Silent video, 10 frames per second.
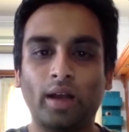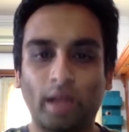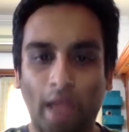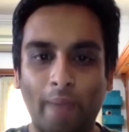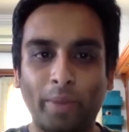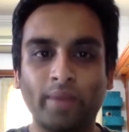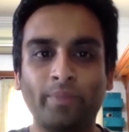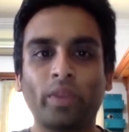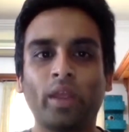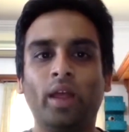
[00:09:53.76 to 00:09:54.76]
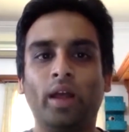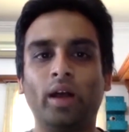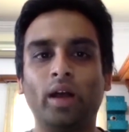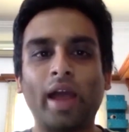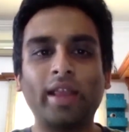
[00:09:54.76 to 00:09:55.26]
happen.
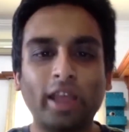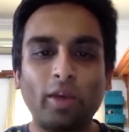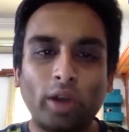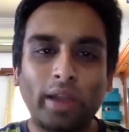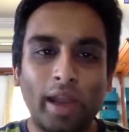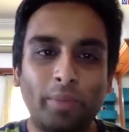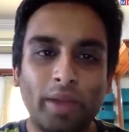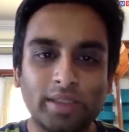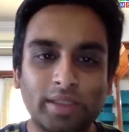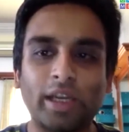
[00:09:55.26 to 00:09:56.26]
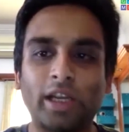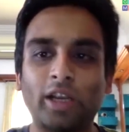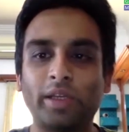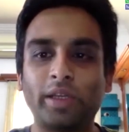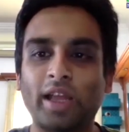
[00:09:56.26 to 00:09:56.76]
I think what helped us a little
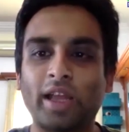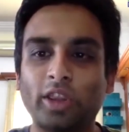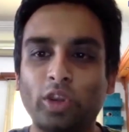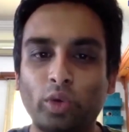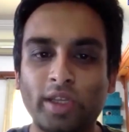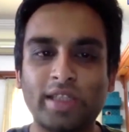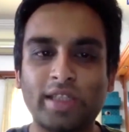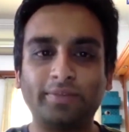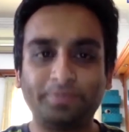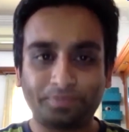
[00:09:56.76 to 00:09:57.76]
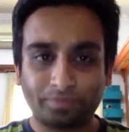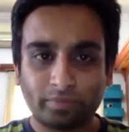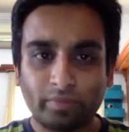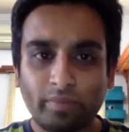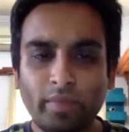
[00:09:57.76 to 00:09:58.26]
bit, Shantanu, is that
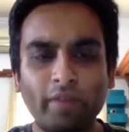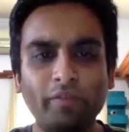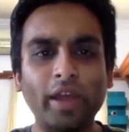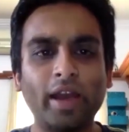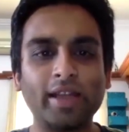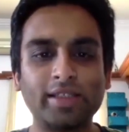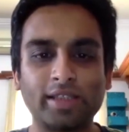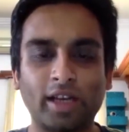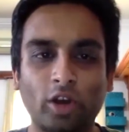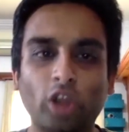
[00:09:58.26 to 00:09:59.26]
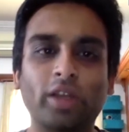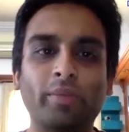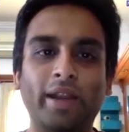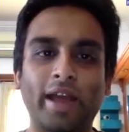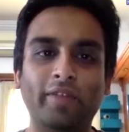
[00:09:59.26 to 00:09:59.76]
we guys, Gautam
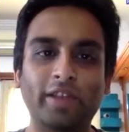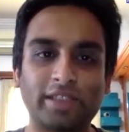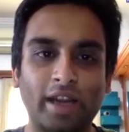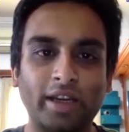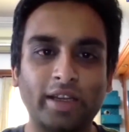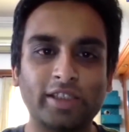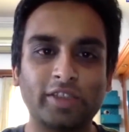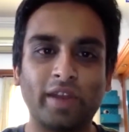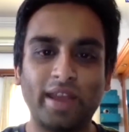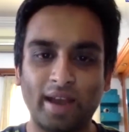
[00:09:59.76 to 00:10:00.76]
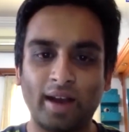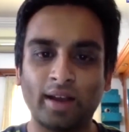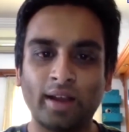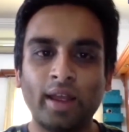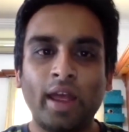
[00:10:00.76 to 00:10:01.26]
and I, we started this very young.
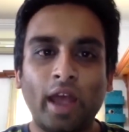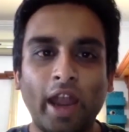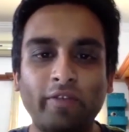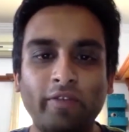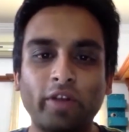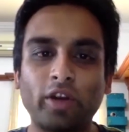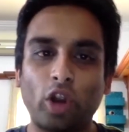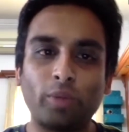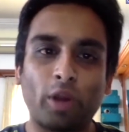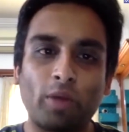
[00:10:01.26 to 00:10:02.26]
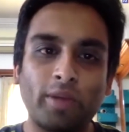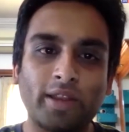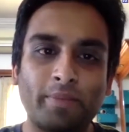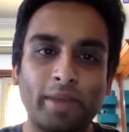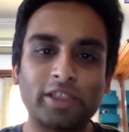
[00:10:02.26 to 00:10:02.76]
and we were not probably the
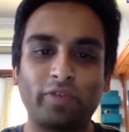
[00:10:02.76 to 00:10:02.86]
best